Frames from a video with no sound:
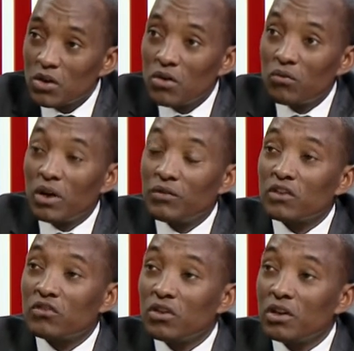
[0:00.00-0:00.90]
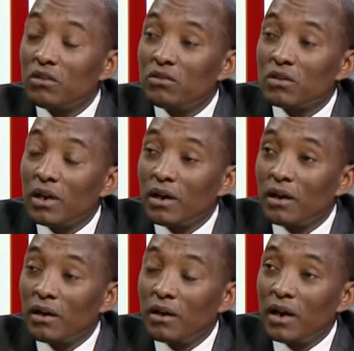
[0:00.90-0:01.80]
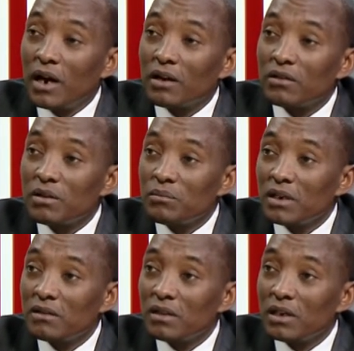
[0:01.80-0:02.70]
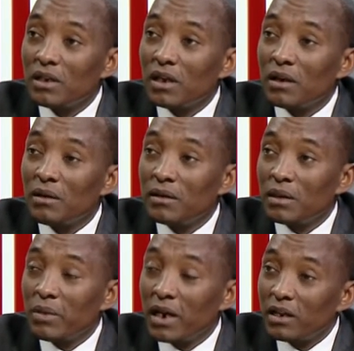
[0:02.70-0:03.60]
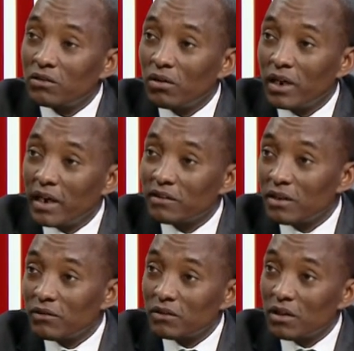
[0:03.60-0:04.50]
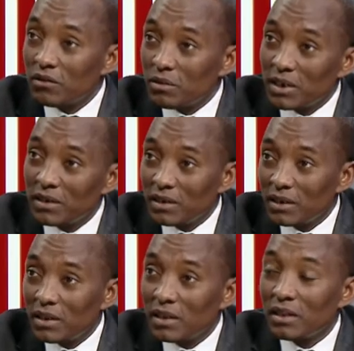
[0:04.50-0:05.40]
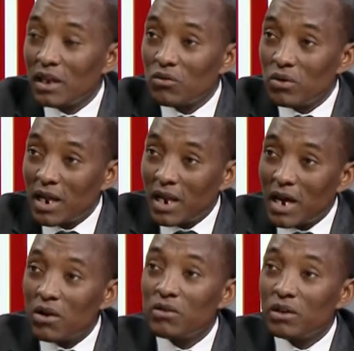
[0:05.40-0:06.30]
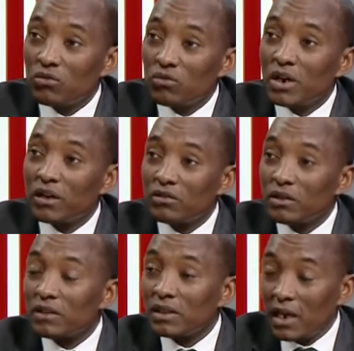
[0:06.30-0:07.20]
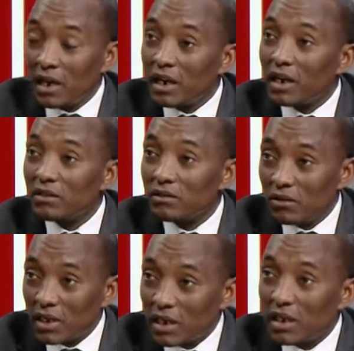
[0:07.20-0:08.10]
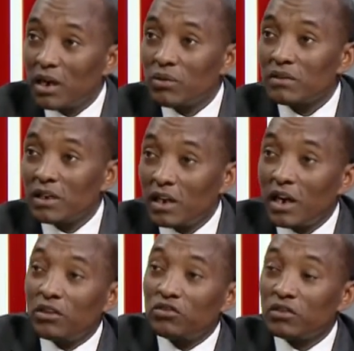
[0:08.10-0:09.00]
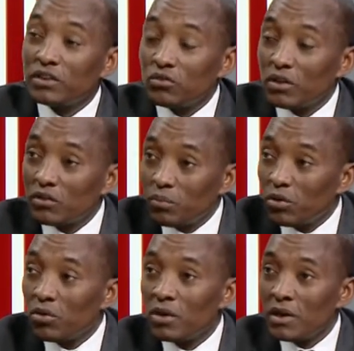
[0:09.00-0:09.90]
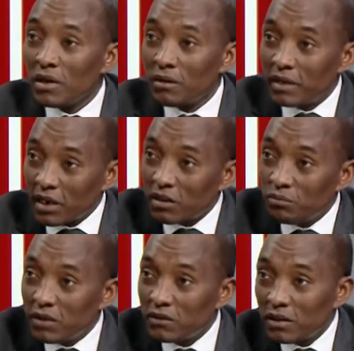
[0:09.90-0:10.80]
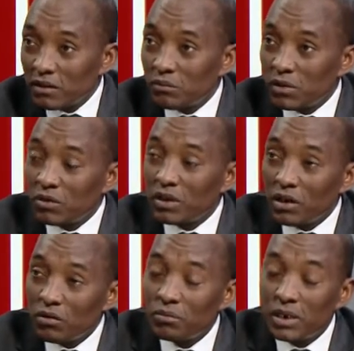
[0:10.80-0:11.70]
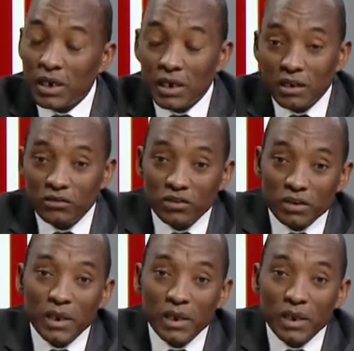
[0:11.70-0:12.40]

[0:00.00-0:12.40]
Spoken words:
We have exchanged agreements in the bilateral air service agreement that will allow the two countries, the airlines, Kenya Airways and Algeria, to explore direct businesses between Nairobi and Algeria.